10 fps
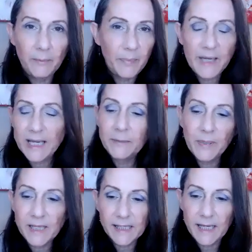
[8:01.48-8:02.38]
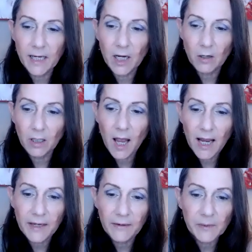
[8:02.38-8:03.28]
and being busy in our
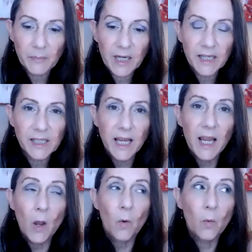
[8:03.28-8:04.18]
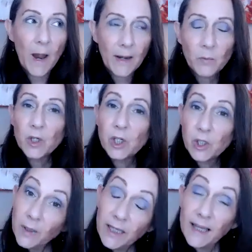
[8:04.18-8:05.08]
lives, because when we're
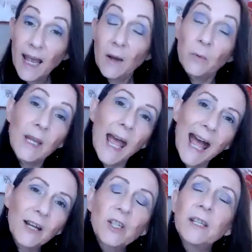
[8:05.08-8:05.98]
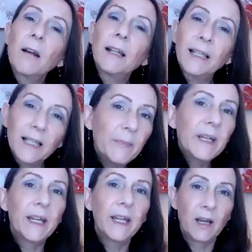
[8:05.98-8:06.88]
doing that, we actually are
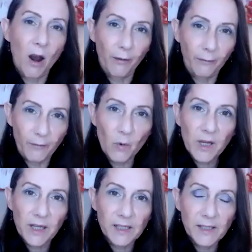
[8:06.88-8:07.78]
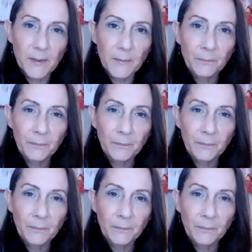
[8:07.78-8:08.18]
limiting our focus